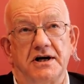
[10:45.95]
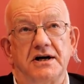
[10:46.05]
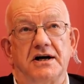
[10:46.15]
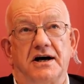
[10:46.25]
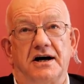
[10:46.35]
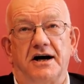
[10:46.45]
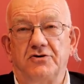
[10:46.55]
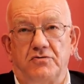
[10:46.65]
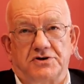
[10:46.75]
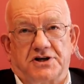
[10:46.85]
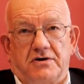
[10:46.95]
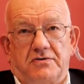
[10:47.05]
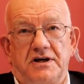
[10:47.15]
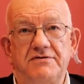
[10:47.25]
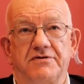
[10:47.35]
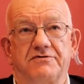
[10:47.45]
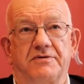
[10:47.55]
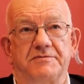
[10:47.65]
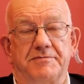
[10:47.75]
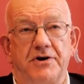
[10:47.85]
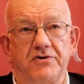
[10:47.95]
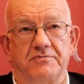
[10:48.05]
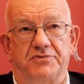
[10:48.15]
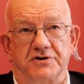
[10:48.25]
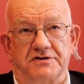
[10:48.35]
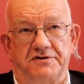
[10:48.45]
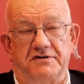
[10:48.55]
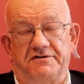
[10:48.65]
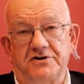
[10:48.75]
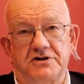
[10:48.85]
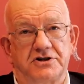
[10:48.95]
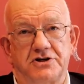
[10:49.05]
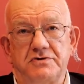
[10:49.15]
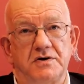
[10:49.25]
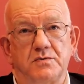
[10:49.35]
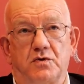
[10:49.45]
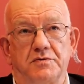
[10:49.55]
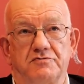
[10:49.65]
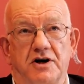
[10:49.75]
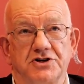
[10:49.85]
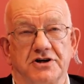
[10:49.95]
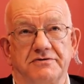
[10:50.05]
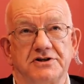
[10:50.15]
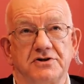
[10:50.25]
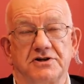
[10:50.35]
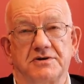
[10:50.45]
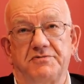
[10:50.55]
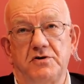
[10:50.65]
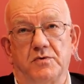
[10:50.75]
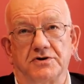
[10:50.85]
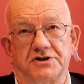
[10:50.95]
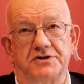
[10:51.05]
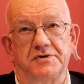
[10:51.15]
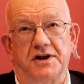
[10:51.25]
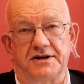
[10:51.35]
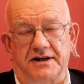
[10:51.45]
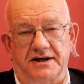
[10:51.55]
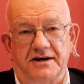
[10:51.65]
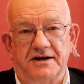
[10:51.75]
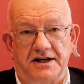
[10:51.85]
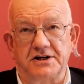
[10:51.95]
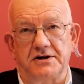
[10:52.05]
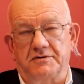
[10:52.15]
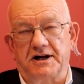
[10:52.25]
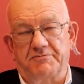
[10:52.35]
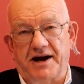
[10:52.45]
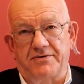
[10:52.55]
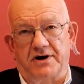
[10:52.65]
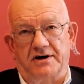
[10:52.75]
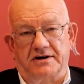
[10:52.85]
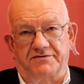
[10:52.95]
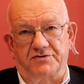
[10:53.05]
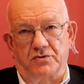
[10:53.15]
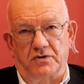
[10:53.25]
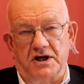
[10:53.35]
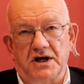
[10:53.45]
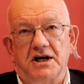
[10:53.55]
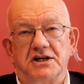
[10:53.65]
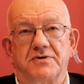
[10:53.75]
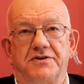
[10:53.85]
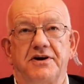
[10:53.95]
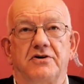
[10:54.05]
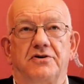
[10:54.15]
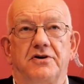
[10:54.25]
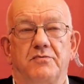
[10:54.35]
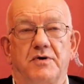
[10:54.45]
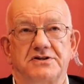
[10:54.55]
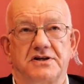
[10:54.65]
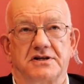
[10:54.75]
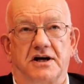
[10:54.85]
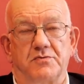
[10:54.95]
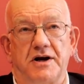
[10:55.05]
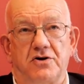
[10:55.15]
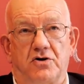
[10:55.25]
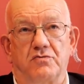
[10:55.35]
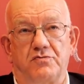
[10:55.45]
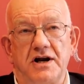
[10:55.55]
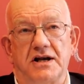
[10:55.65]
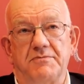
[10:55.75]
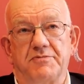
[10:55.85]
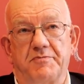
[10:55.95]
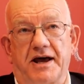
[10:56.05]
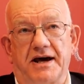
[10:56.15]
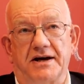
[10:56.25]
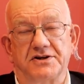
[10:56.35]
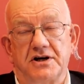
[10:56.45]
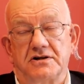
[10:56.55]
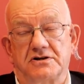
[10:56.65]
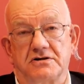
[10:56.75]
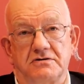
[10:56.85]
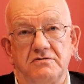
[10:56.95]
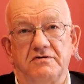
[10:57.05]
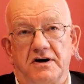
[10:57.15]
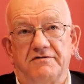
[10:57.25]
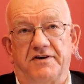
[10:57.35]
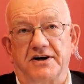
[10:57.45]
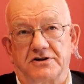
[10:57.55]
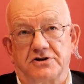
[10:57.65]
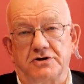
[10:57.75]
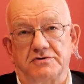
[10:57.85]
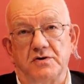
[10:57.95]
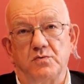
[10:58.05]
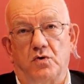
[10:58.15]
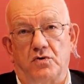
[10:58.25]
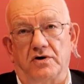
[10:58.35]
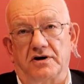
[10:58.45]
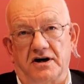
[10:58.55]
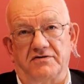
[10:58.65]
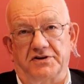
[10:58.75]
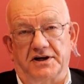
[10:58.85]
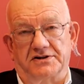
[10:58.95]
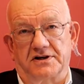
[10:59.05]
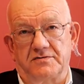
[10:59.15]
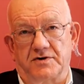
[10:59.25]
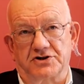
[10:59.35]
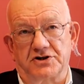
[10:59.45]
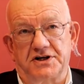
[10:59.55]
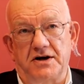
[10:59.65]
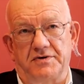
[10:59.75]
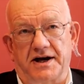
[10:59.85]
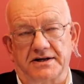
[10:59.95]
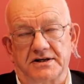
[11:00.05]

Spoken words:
And also, even from the American point of view, fighting a shooting war with Russia is not something you want to do lightly. It's a nuclear power, after all. So I think on the Western side, we're not really prepared to fight a shooting war over this, and the Russians know that.